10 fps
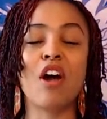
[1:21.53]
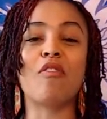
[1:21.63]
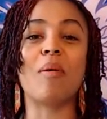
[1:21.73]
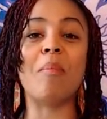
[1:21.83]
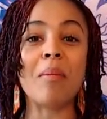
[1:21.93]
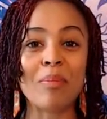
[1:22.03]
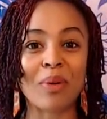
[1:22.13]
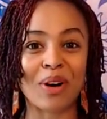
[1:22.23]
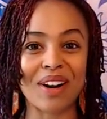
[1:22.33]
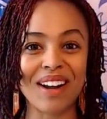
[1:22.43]

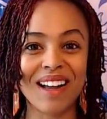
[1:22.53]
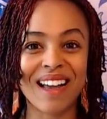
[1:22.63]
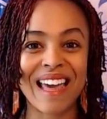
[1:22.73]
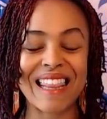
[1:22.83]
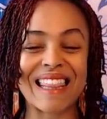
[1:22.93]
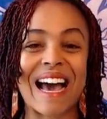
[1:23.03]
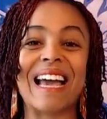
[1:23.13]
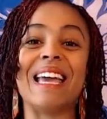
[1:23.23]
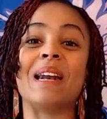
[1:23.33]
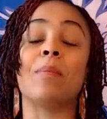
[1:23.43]
remember
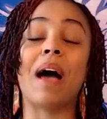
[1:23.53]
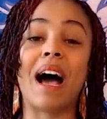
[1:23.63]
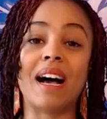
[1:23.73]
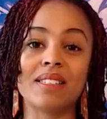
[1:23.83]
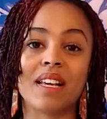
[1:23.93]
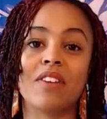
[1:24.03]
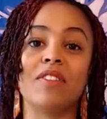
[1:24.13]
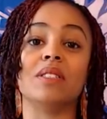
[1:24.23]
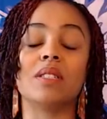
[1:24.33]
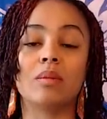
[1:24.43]
that in a past life,
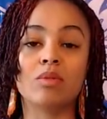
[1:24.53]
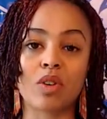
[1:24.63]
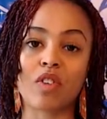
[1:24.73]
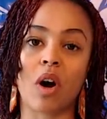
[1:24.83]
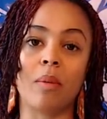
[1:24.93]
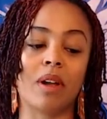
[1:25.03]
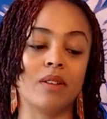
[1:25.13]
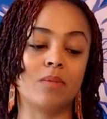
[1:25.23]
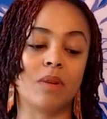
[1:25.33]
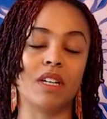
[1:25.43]
in some sort of karmic
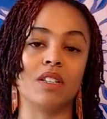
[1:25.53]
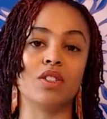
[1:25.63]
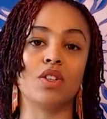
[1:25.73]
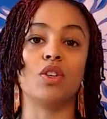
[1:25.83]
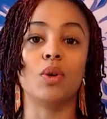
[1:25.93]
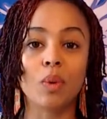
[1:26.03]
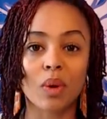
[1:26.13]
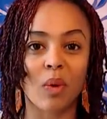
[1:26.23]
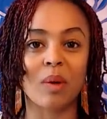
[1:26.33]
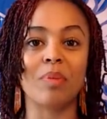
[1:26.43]
experience, you were
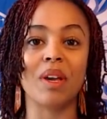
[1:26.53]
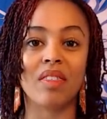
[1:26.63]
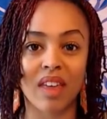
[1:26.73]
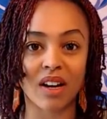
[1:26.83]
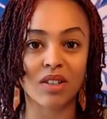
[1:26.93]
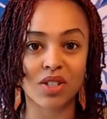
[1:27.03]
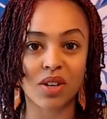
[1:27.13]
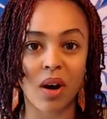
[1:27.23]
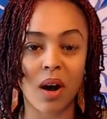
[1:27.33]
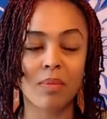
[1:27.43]
the one being their
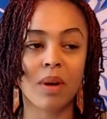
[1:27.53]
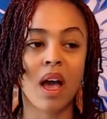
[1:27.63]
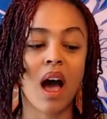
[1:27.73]
stop.